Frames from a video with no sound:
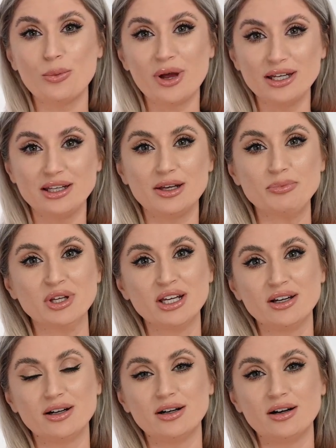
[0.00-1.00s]
many
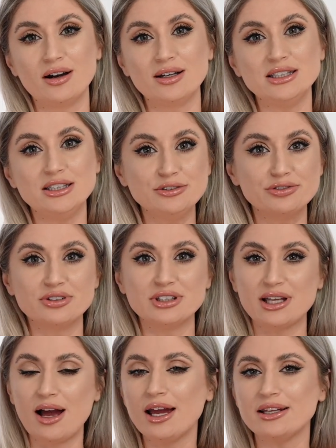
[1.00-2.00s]

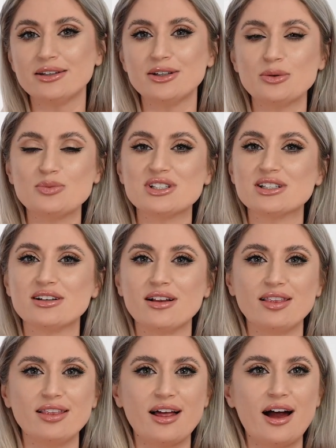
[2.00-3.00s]
different items,
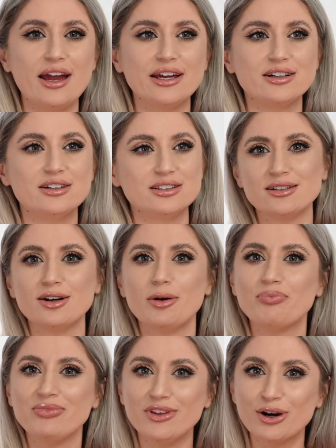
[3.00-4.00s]
like
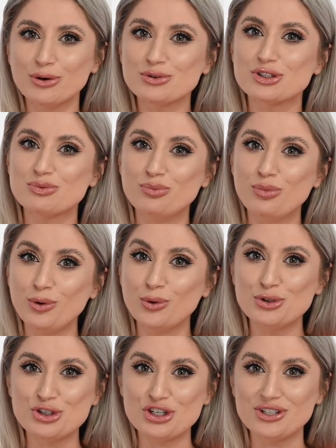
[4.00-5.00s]
those
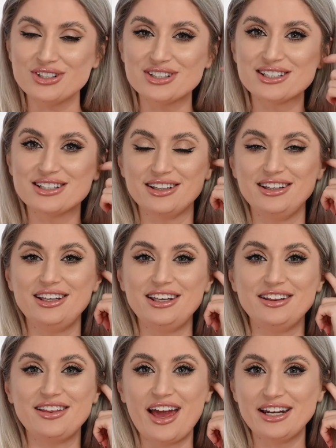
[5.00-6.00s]
blue jeans,
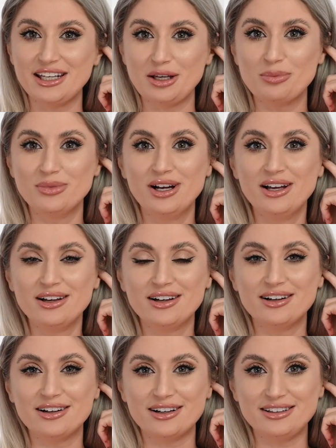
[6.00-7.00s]
the denim,
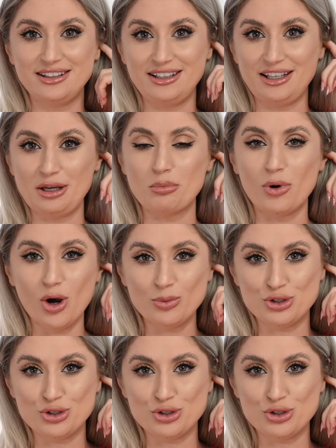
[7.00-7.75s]
the mom